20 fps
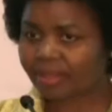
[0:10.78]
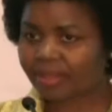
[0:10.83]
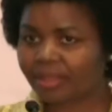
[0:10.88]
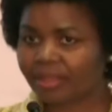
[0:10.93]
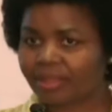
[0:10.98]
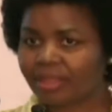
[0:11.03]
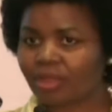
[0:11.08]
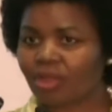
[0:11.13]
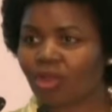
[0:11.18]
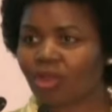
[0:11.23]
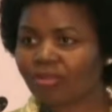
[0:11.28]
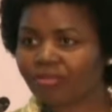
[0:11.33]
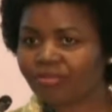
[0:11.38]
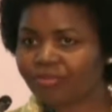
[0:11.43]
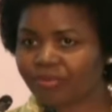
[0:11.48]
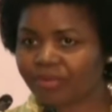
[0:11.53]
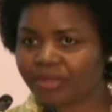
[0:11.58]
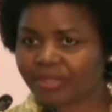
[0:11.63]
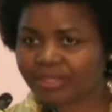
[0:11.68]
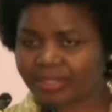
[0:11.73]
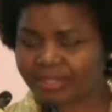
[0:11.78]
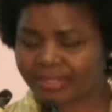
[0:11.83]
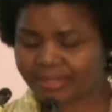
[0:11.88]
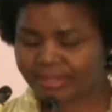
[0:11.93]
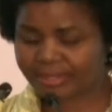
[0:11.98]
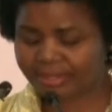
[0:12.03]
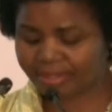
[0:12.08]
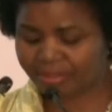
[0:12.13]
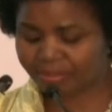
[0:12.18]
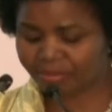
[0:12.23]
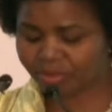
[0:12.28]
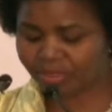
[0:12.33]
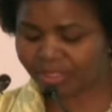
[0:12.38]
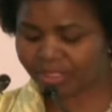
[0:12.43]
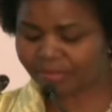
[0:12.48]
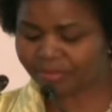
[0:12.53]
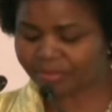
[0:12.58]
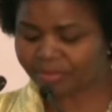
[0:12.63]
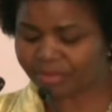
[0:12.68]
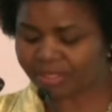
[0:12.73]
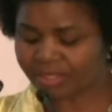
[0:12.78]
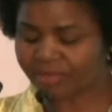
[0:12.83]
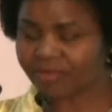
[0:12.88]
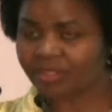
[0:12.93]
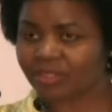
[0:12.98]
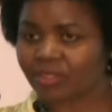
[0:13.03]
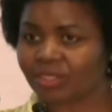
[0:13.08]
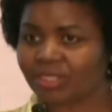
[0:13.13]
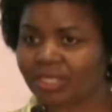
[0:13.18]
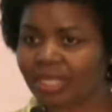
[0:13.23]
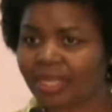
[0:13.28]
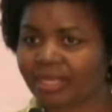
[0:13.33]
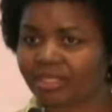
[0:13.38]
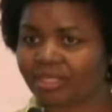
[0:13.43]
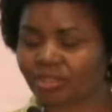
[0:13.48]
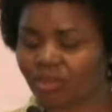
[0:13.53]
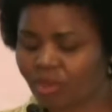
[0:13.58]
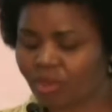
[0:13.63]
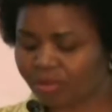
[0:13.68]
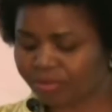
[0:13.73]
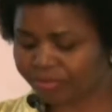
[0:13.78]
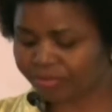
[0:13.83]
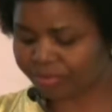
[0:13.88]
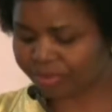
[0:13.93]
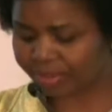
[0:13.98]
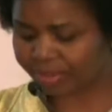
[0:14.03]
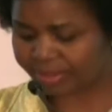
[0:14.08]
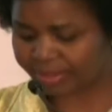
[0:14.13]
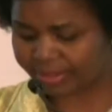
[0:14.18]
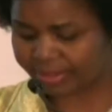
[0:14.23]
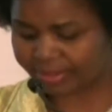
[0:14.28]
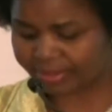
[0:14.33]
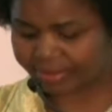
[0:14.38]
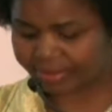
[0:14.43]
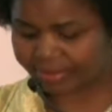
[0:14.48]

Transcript: the conference, the Muslim Civil Society Conference.